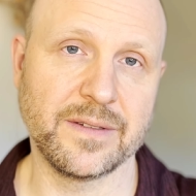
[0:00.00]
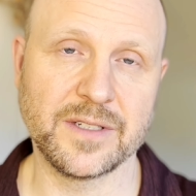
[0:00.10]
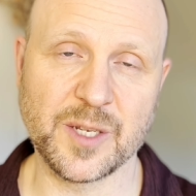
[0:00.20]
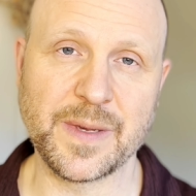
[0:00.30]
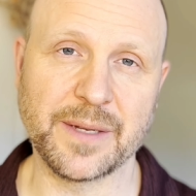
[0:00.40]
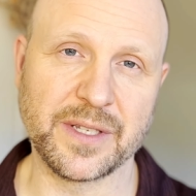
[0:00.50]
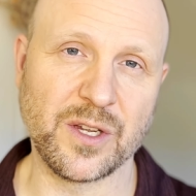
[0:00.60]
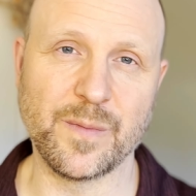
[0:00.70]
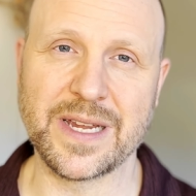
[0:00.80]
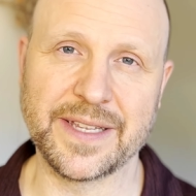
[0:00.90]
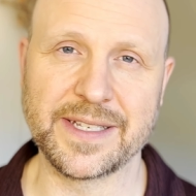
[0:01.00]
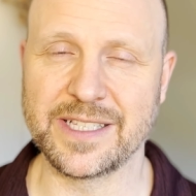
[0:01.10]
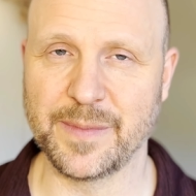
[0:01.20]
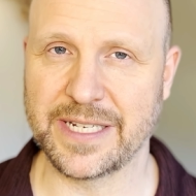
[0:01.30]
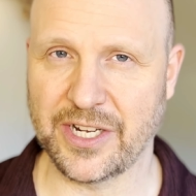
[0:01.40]
to be able to go beyond these
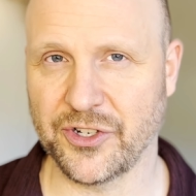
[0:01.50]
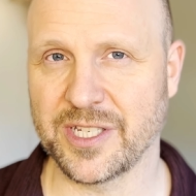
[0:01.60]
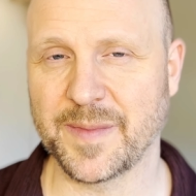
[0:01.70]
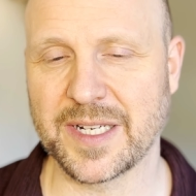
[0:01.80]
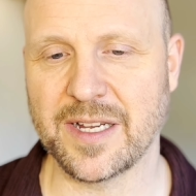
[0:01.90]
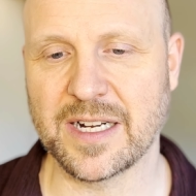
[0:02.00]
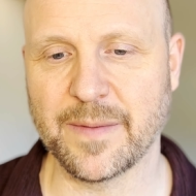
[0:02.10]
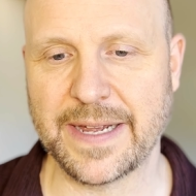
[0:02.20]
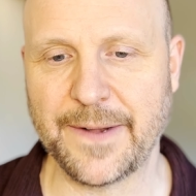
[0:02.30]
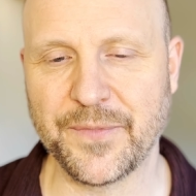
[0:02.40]
limitations I'm going to talk about.